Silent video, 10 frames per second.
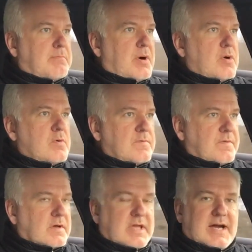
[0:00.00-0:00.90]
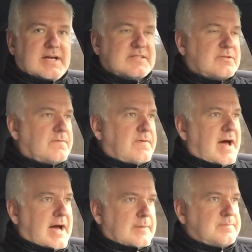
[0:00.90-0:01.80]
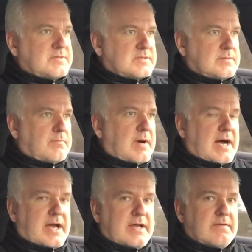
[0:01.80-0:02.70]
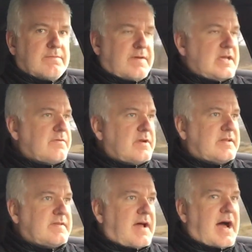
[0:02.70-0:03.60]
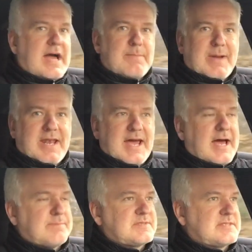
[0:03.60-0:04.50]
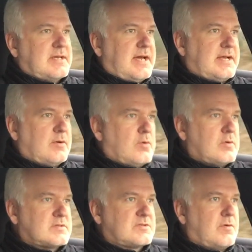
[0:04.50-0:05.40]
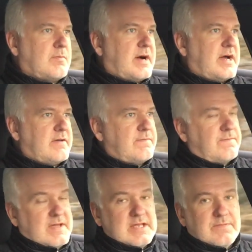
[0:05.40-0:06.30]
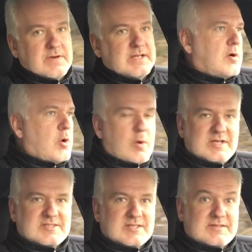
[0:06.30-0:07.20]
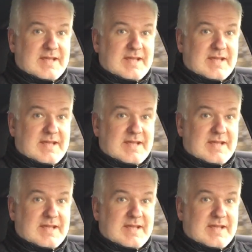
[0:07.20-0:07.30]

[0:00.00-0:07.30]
both kinds of apps, my favorite iPad apps and also my favorite OS X